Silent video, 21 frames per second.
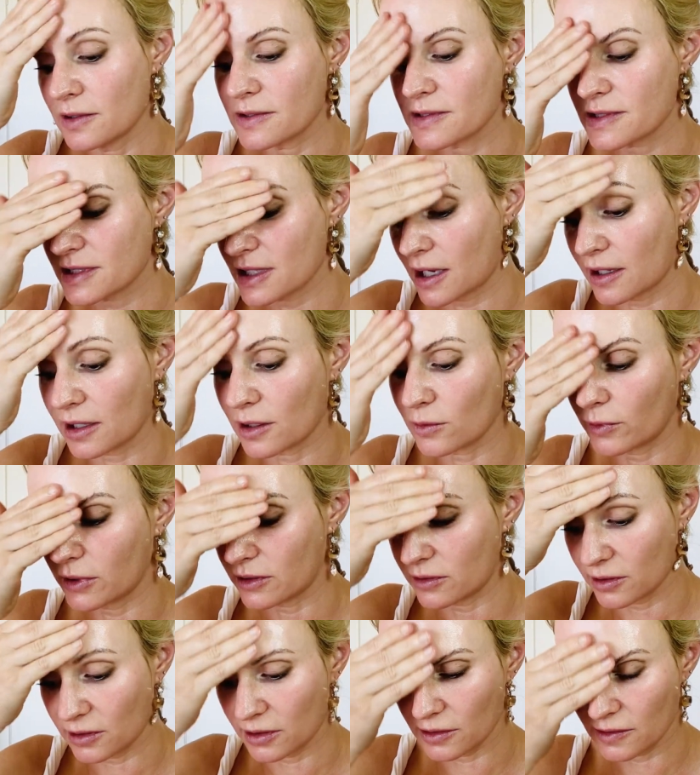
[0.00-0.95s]
starting
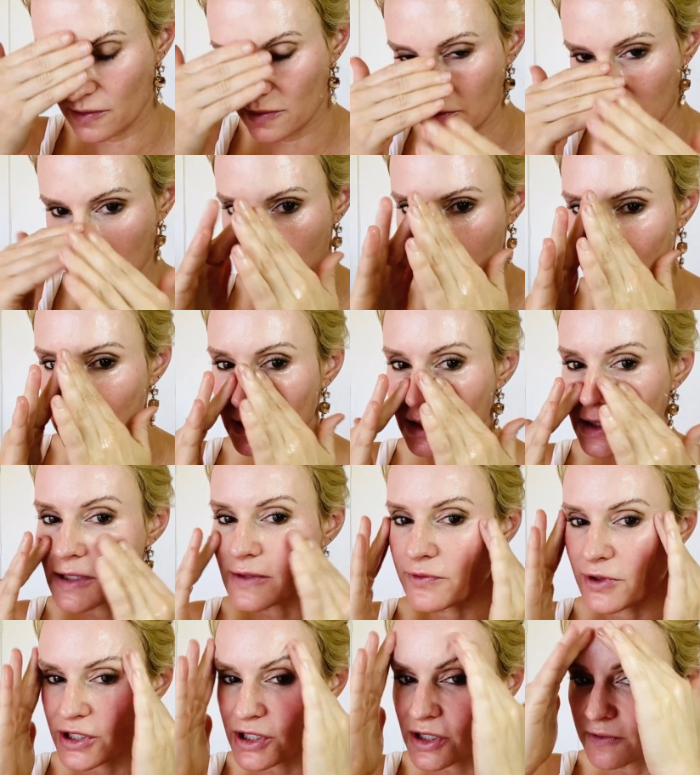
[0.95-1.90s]
with
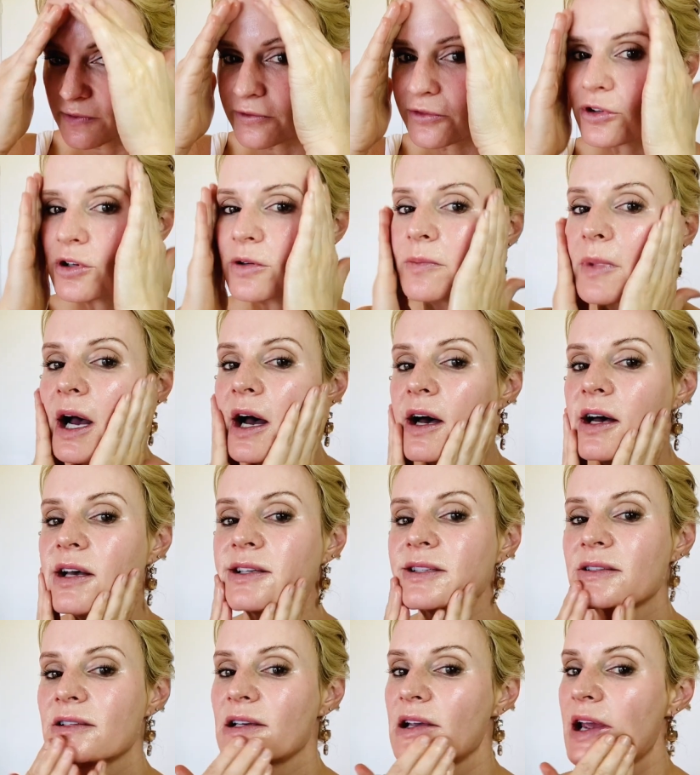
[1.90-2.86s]
this Fresh and Fruit
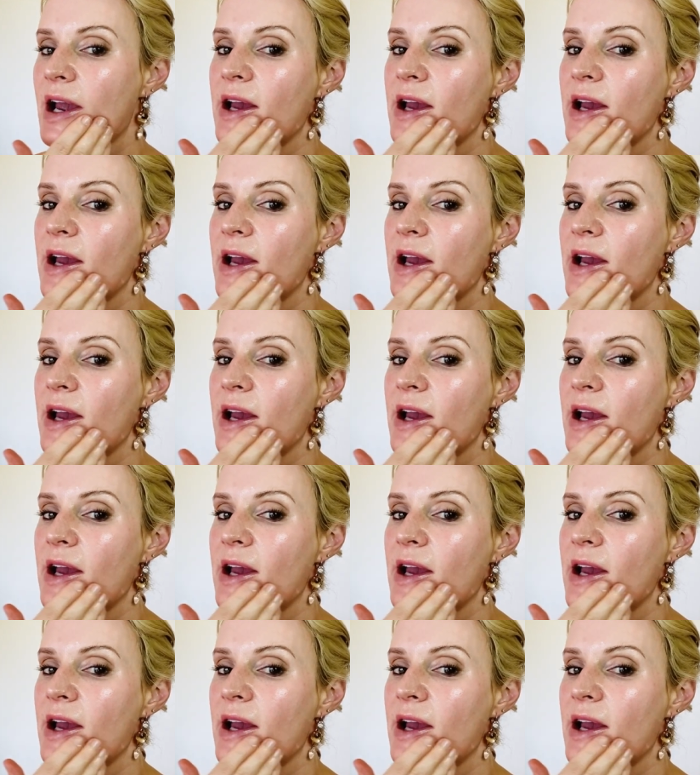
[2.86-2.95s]
mask